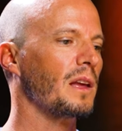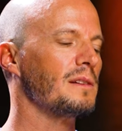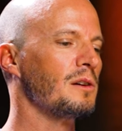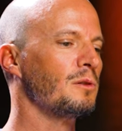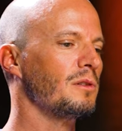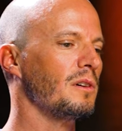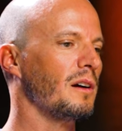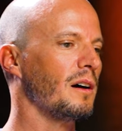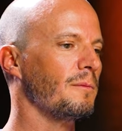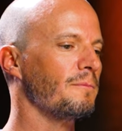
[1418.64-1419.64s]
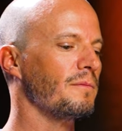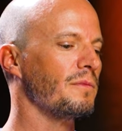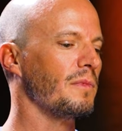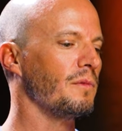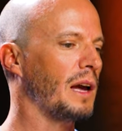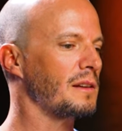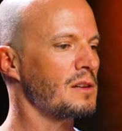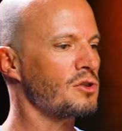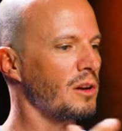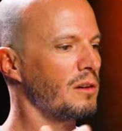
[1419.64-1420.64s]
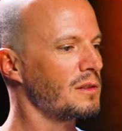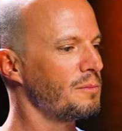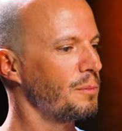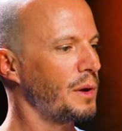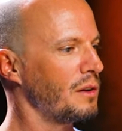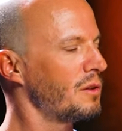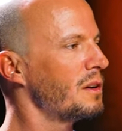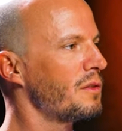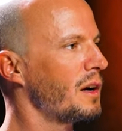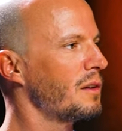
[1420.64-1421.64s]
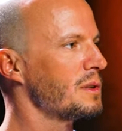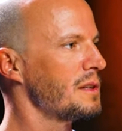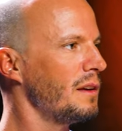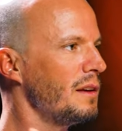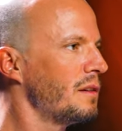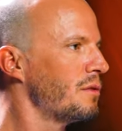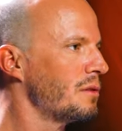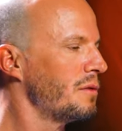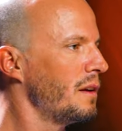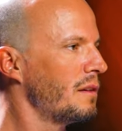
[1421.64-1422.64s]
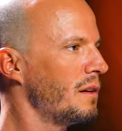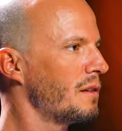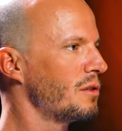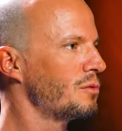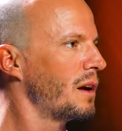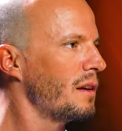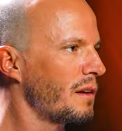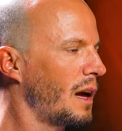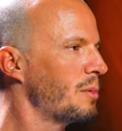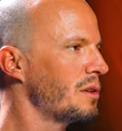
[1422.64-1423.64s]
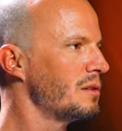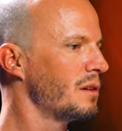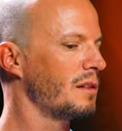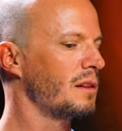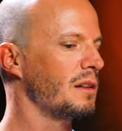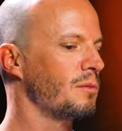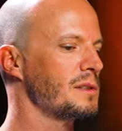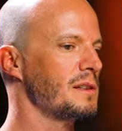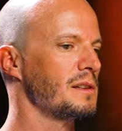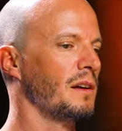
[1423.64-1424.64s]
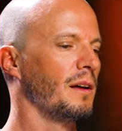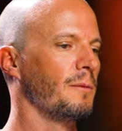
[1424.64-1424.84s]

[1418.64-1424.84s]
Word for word: And so um, we had such a long period where it was easy for VCs to raise capital, and then there was this,